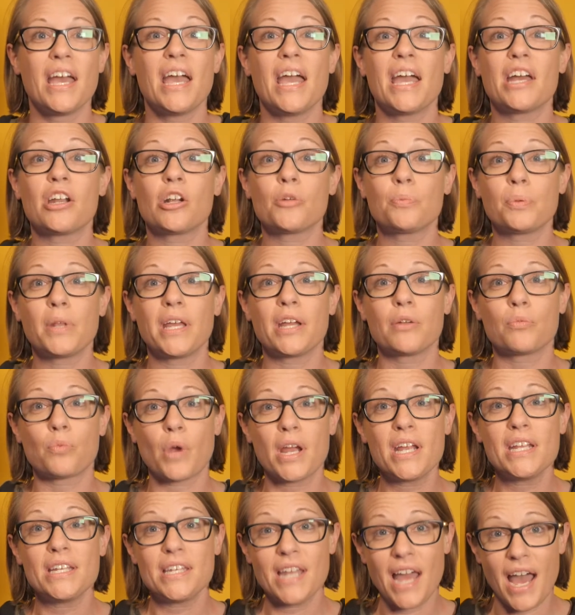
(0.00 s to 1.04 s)
And our plan
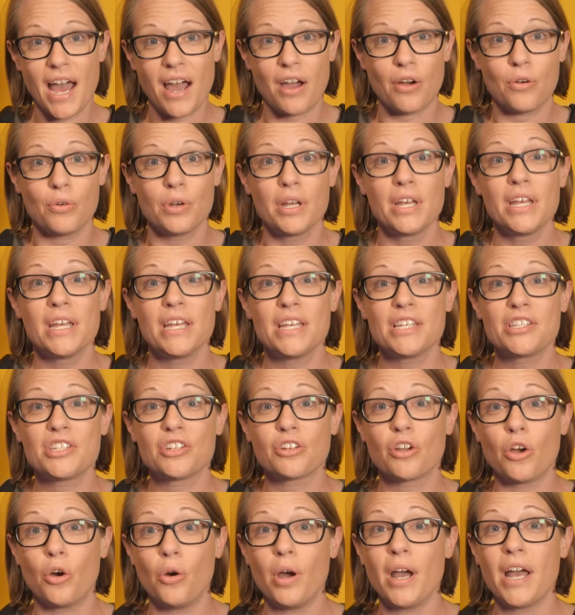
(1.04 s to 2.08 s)
right now is to
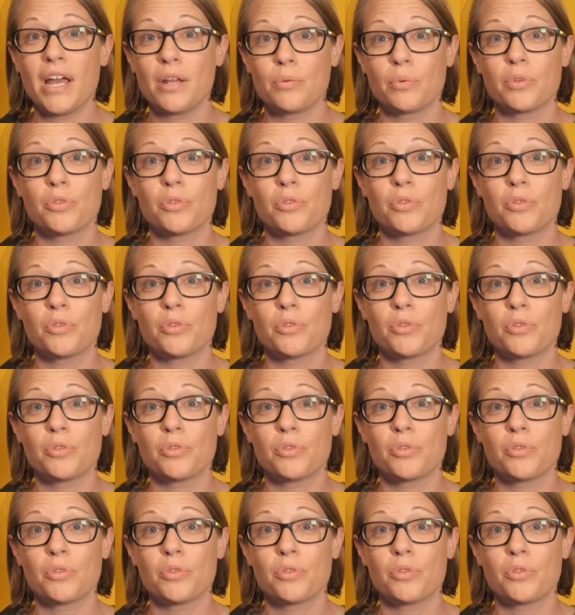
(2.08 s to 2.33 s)
go ahead